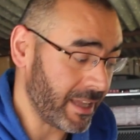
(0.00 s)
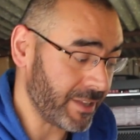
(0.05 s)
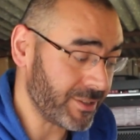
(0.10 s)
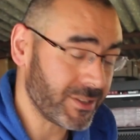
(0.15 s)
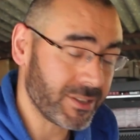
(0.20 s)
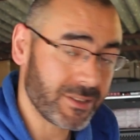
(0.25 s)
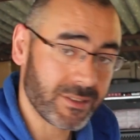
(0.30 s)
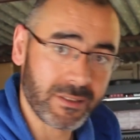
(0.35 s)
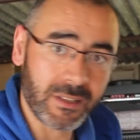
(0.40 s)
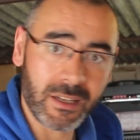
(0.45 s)

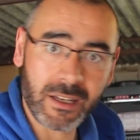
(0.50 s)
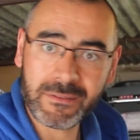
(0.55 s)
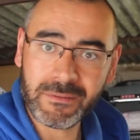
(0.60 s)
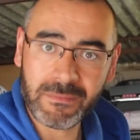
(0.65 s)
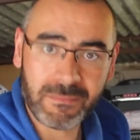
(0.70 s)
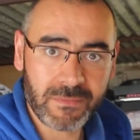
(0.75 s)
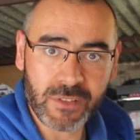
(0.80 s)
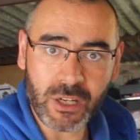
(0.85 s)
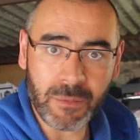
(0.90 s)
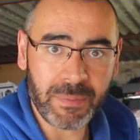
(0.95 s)
It's the
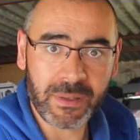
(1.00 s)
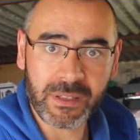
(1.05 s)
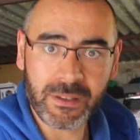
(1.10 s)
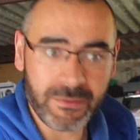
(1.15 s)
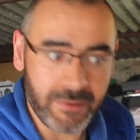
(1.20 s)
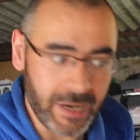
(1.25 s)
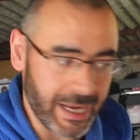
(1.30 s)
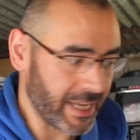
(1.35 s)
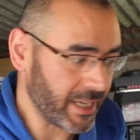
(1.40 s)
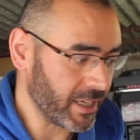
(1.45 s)
top of the
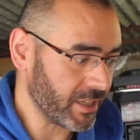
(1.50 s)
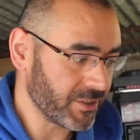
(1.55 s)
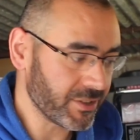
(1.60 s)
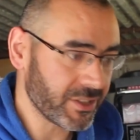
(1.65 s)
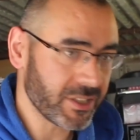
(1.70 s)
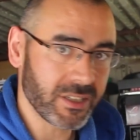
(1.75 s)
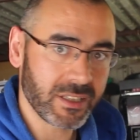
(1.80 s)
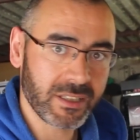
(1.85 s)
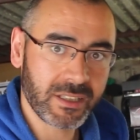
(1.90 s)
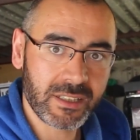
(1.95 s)

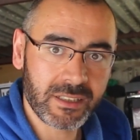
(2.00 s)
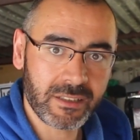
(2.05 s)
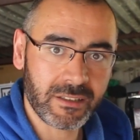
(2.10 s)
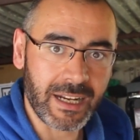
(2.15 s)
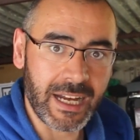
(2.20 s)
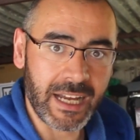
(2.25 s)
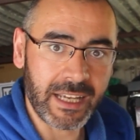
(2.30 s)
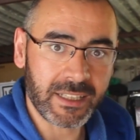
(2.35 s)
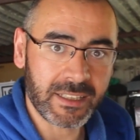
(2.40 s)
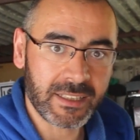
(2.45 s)
range,
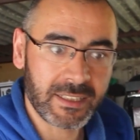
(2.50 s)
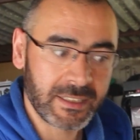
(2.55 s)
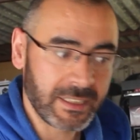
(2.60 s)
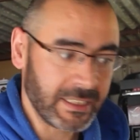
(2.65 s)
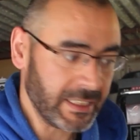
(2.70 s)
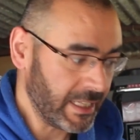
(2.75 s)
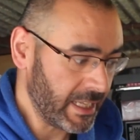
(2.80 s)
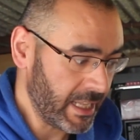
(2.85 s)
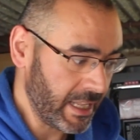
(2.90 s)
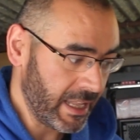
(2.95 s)
right?
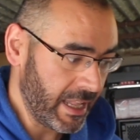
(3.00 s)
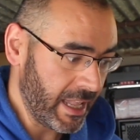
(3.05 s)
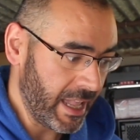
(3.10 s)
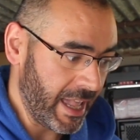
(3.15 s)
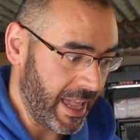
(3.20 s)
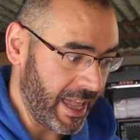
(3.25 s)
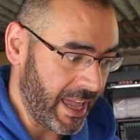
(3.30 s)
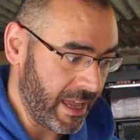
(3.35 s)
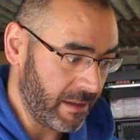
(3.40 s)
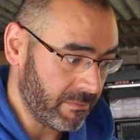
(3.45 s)

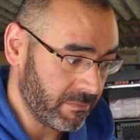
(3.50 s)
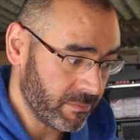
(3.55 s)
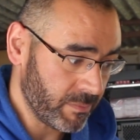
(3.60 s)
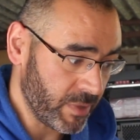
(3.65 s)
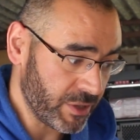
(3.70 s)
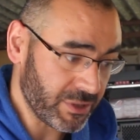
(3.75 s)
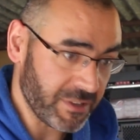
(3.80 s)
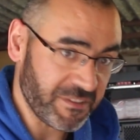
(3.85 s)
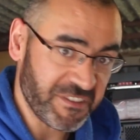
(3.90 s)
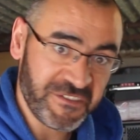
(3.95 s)

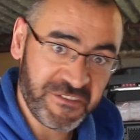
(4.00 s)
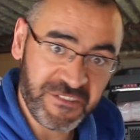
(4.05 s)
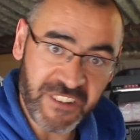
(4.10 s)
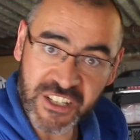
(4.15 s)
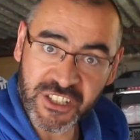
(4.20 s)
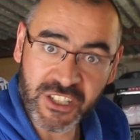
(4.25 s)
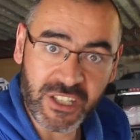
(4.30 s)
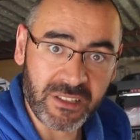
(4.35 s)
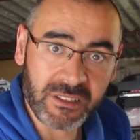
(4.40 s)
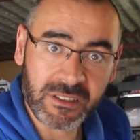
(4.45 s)
Most
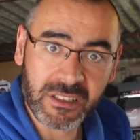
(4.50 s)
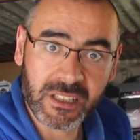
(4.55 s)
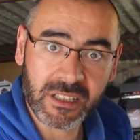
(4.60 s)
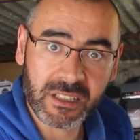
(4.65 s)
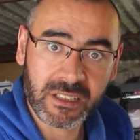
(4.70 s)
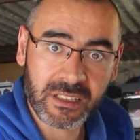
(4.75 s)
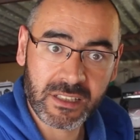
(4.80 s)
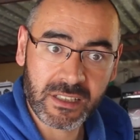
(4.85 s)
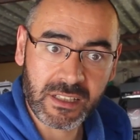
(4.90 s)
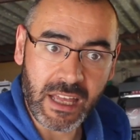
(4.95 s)
efficient
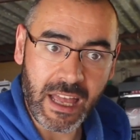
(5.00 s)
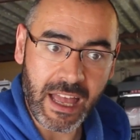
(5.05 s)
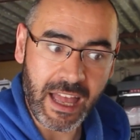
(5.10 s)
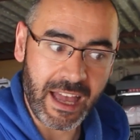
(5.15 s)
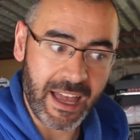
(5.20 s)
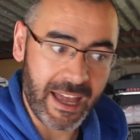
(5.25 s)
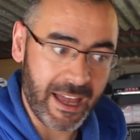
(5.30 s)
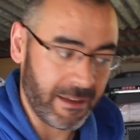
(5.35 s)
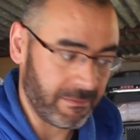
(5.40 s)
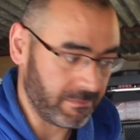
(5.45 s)

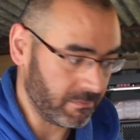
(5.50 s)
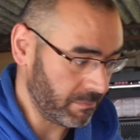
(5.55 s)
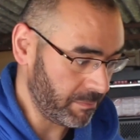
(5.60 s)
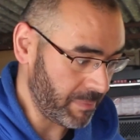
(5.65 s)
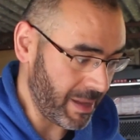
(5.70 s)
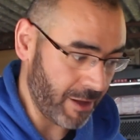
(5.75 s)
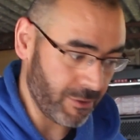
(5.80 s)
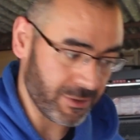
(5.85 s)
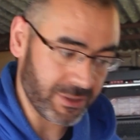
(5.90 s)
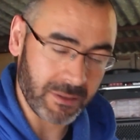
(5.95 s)

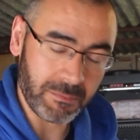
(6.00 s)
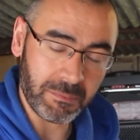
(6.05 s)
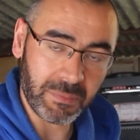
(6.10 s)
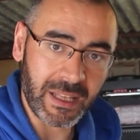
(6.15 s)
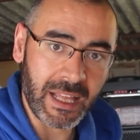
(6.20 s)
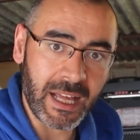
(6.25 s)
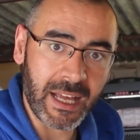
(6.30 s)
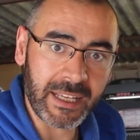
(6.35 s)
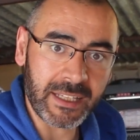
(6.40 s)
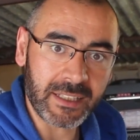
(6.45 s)
power
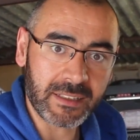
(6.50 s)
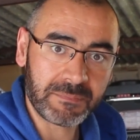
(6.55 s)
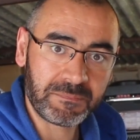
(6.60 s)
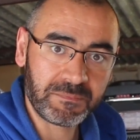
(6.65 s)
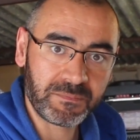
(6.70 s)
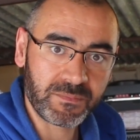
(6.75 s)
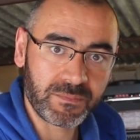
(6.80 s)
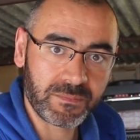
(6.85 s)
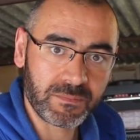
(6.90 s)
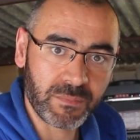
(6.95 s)
supply
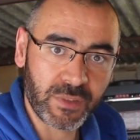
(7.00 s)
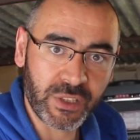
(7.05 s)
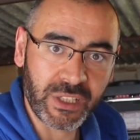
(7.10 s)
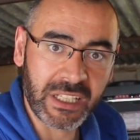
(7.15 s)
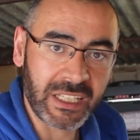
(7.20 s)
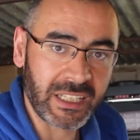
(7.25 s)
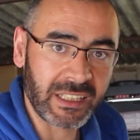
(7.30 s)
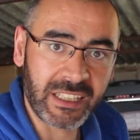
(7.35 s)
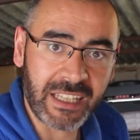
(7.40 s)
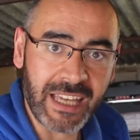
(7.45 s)

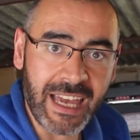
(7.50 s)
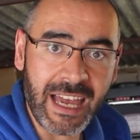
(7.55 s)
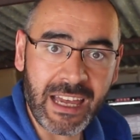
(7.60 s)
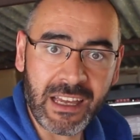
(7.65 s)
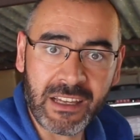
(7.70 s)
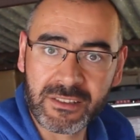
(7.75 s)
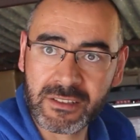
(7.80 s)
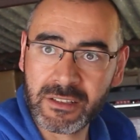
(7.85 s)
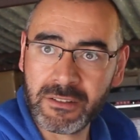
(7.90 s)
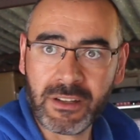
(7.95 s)
money can
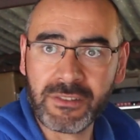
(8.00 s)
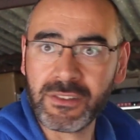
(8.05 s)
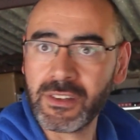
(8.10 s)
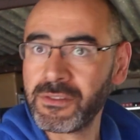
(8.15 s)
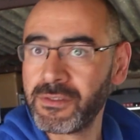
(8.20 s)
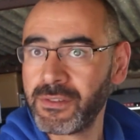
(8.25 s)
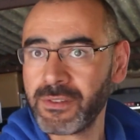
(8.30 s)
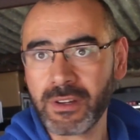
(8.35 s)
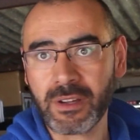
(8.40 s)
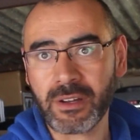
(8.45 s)
get. It's around the
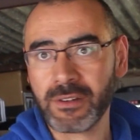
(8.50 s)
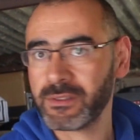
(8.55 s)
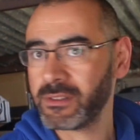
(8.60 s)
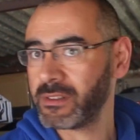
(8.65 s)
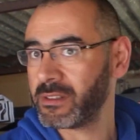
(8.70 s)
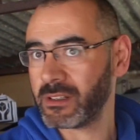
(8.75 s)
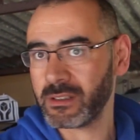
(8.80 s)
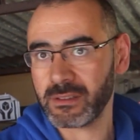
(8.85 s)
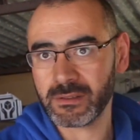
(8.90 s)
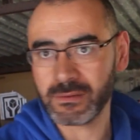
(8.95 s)

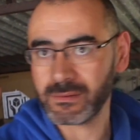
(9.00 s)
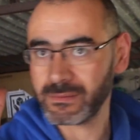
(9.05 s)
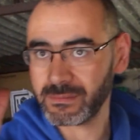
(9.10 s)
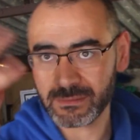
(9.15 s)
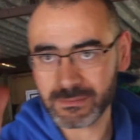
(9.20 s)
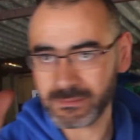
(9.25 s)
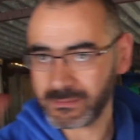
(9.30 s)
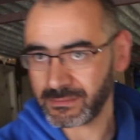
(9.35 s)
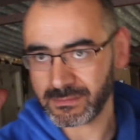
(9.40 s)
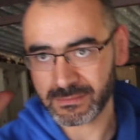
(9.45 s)
300
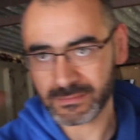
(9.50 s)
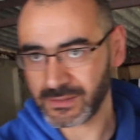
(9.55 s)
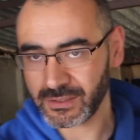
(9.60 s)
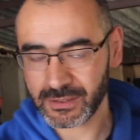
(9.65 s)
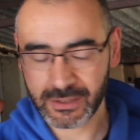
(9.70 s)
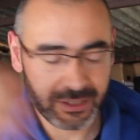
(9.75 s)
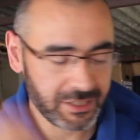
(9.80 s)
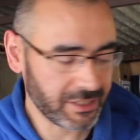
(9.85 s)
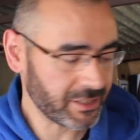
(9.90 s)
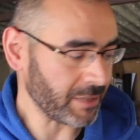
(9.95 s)

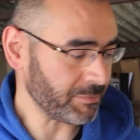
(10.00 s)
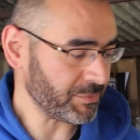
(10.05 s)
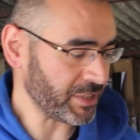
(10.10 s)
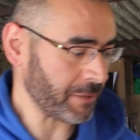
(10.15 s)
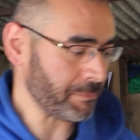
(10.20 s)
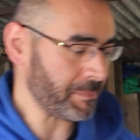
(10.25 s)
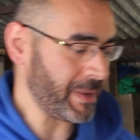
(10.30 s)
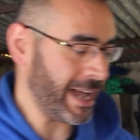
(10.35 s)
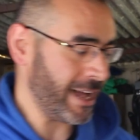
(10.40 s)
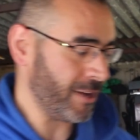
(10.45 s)
and
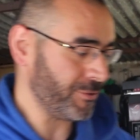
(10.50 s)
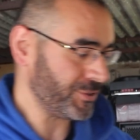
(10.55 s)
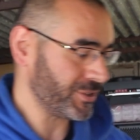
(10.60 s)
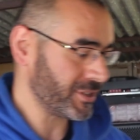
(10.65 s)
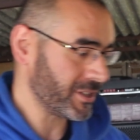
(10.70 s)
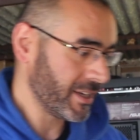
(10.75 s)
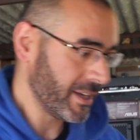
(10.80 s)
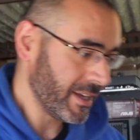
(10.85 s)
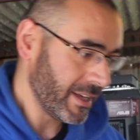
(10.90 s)
something pounds.